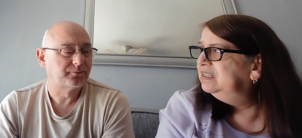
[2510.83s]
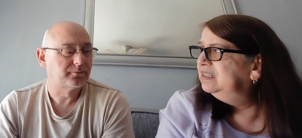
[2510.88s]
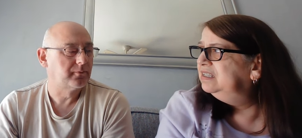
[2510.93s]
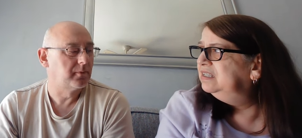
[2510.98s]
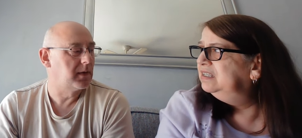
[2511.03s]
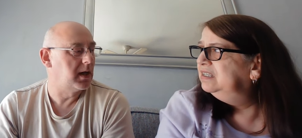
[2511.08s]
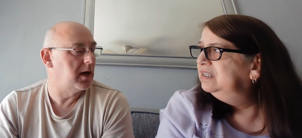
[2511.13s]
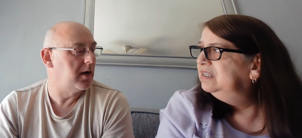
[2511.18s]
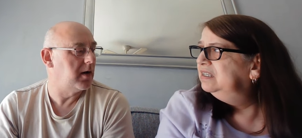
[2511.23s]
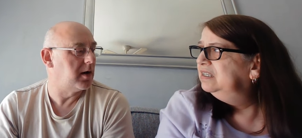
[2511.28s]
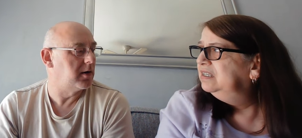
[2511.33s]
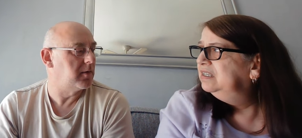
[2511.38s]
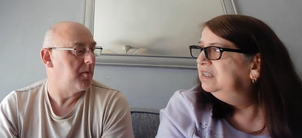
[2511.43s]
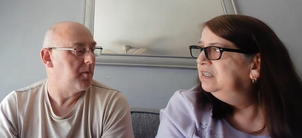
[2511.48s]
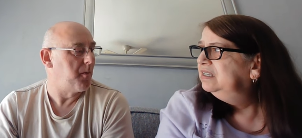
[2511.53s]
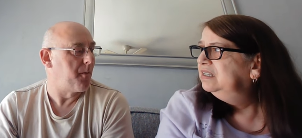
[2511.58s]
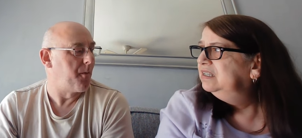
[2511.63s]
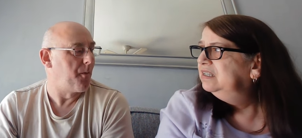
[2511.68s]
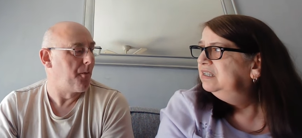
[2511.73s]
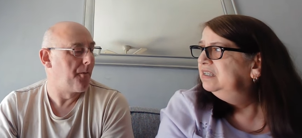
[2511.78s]
Speaker 1: They're hard.
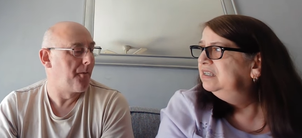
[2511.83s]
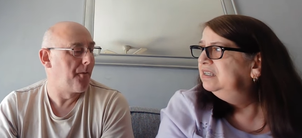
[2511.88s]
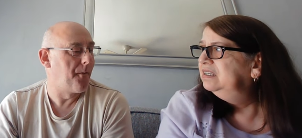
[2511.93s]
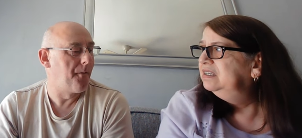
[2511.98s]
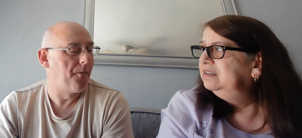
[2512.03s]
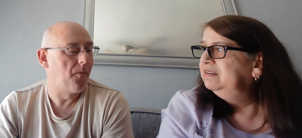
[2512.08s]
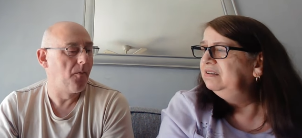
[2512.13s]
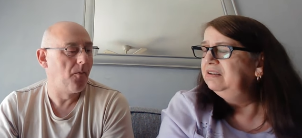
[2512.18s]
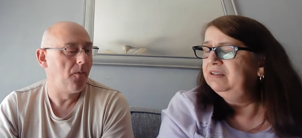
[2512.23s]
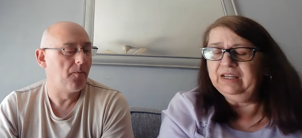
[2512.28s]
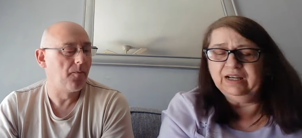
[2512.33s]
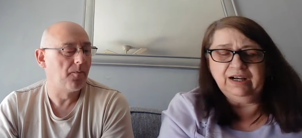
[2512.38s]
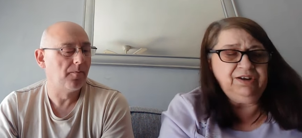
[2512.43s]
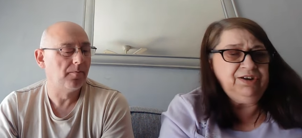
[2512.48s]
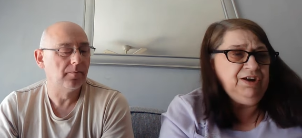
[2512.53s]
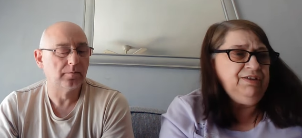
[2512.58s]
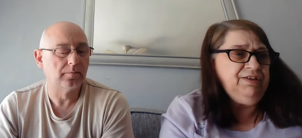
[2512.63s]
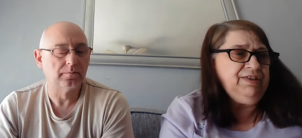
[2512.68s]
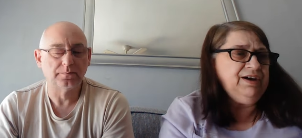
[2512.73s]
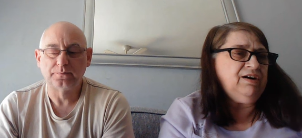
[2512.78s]
Yeah, I know
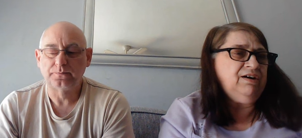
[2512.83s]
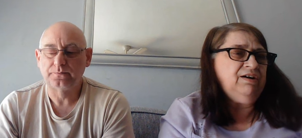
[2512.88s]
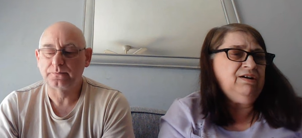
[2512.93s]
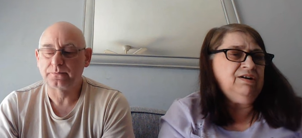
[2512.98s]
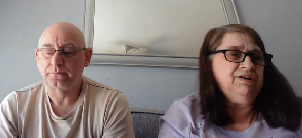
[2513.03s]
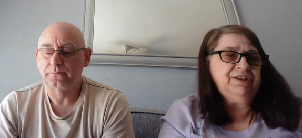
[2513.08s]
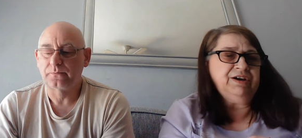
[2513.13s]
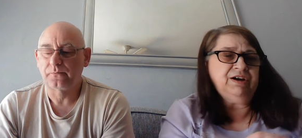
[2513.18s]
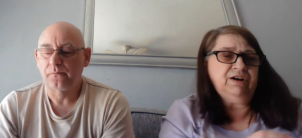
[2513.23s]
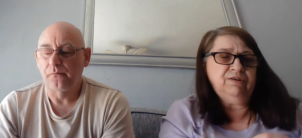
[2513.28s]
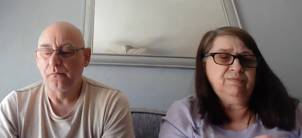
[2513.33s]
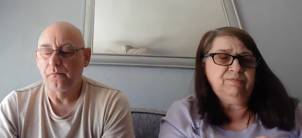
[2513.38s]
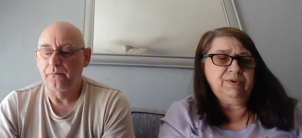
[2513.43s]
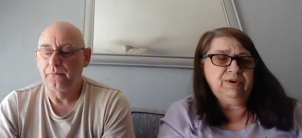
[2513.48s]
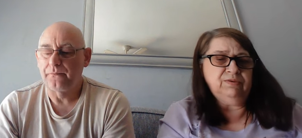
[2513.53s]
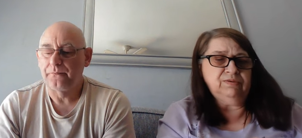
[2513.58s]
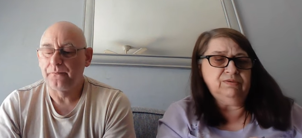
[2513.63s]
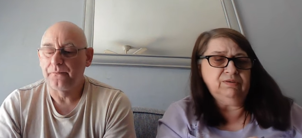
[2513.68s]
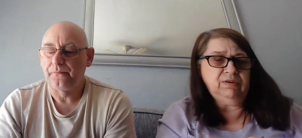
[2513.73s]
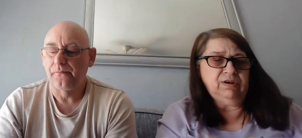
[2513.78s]
they're hard. They're hard ball,
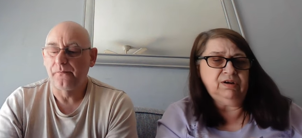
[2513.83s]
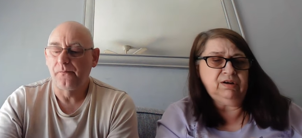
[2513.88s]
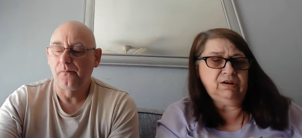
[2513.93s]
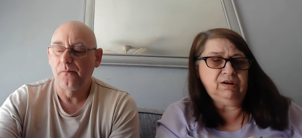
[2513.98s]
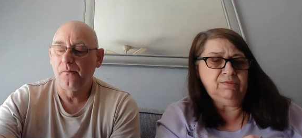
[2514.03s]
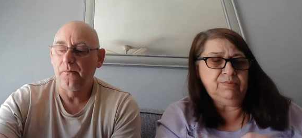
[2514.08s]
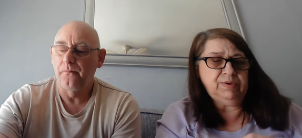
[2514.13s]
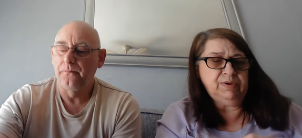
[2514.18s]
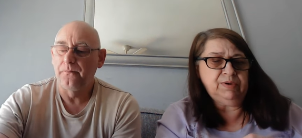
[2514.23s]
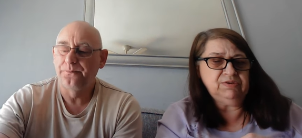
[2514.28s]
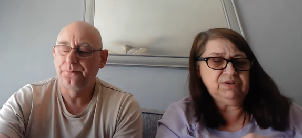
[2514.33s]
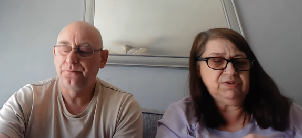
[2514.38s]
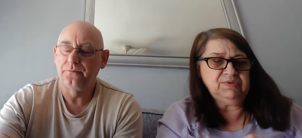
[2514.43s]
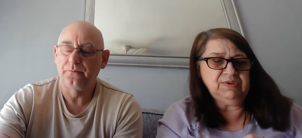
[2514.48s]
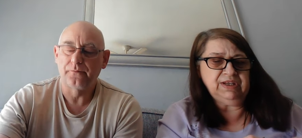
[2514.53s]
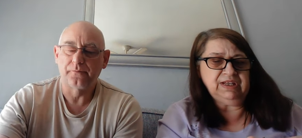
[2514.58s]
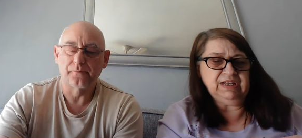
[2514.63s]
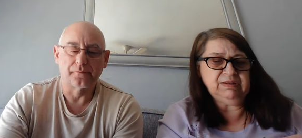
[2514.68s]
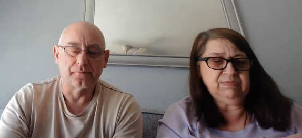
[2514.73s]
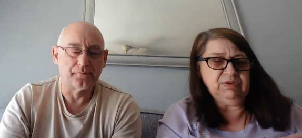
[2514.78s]
lot hard bowl
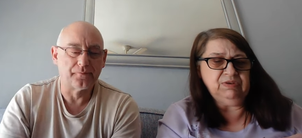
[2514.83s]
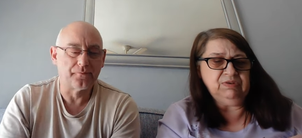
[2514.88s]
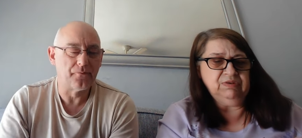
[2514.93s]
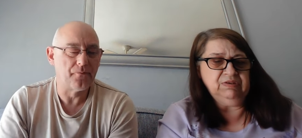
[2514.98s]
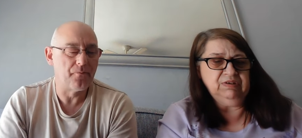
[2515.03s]
sweets, but.